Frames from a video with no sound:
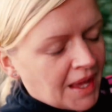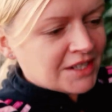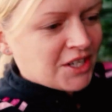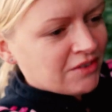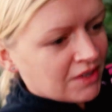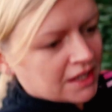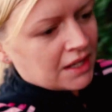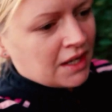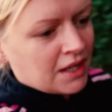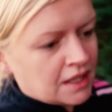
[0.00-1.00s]
I
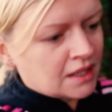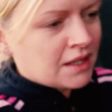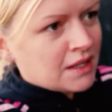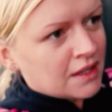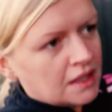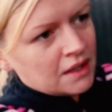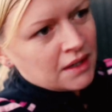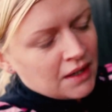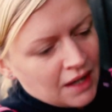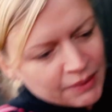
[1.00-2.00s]
generally,
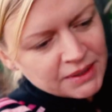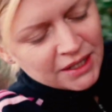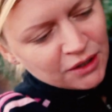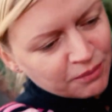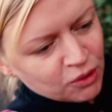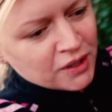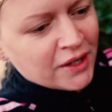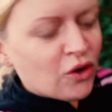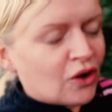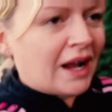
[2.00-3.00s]
I will say good
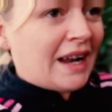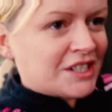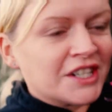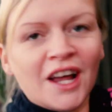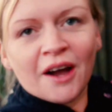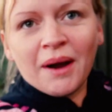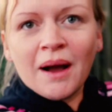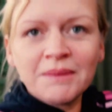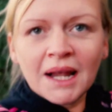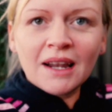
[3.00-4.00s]
morning, or oh, actually no,
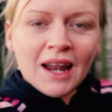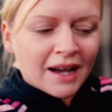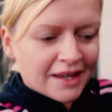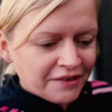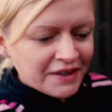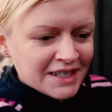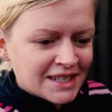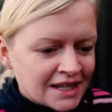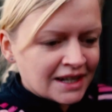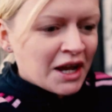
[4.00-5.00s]
I'm telling a lie, if
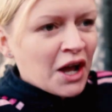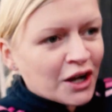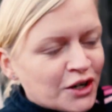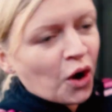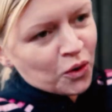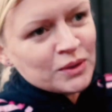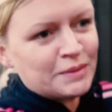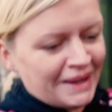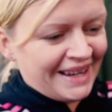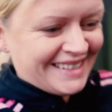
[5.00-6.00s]
it's an old
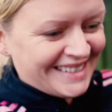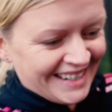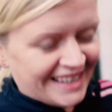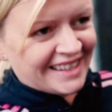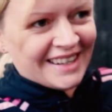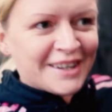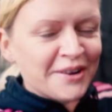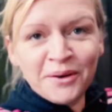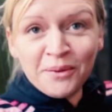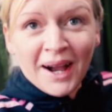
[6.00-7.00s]
person I think, I
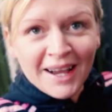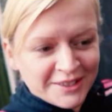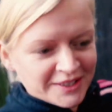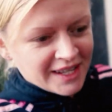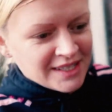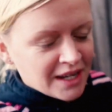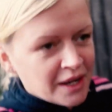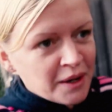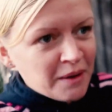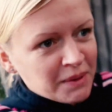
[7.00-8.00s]
don't know why I do this,
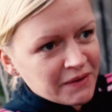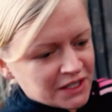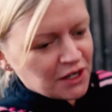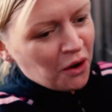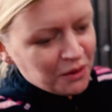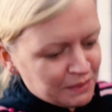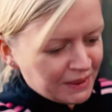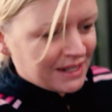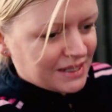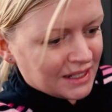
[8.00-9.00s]
but if it's an old
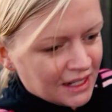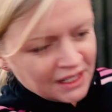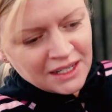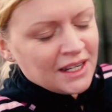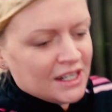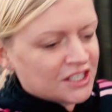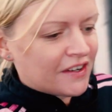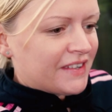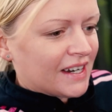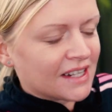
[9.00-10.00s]
person,
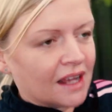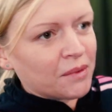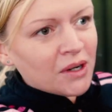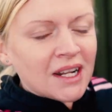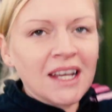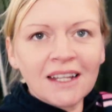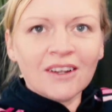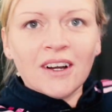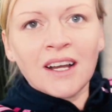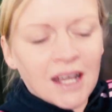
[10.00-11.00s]
generally I'll say like
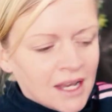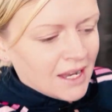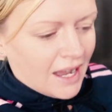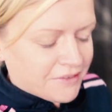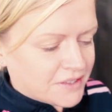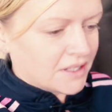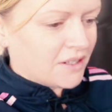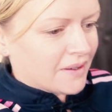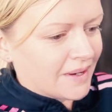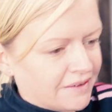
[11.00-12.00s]
morning or
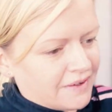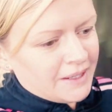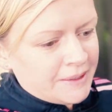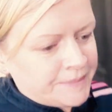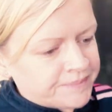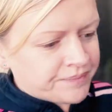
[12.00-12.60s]
afternoon or whatever.